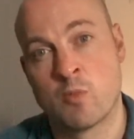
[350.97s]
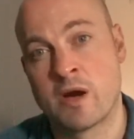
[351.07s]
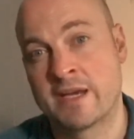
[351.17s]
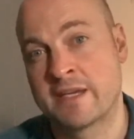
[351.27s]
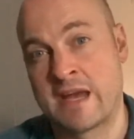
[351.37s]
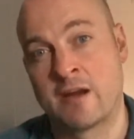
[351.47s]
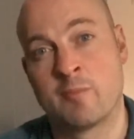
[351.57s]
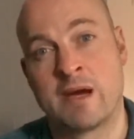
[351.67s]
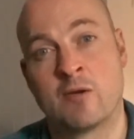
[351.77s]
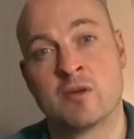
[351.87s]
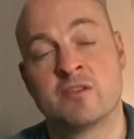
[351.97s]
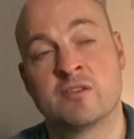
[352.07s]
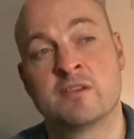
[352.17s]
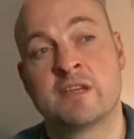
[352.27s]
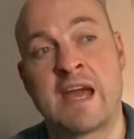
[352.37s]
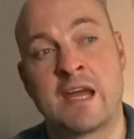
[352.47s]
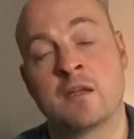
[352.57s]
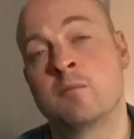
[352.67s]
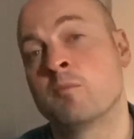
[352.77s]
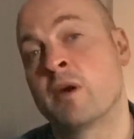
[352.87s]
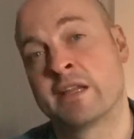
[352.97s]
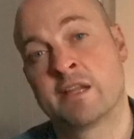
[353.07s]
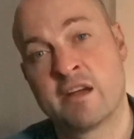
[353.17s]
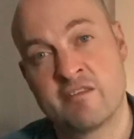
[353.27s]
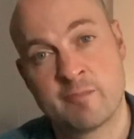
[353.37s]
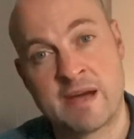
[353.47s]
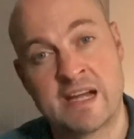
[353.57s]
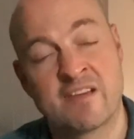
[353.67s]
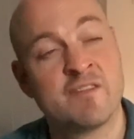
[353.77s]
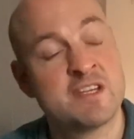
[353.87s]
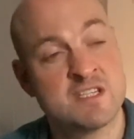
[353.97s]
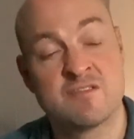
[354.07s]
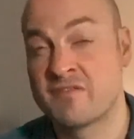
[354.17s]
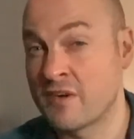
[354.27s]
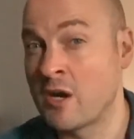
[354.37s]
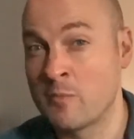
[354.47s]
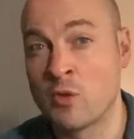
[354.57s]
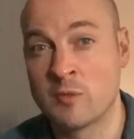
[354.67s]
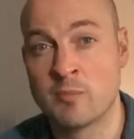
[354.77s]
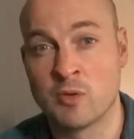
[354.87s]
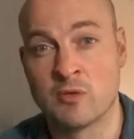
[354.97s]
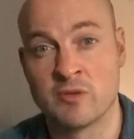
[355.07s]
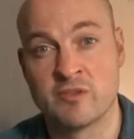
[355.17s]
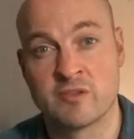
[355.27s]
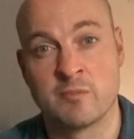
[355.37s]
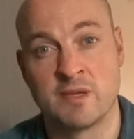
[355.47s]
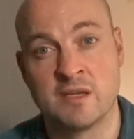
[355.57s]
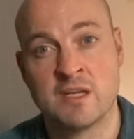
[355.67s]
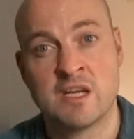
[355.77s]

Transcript: What I care about is getting my life back. This is far more important to me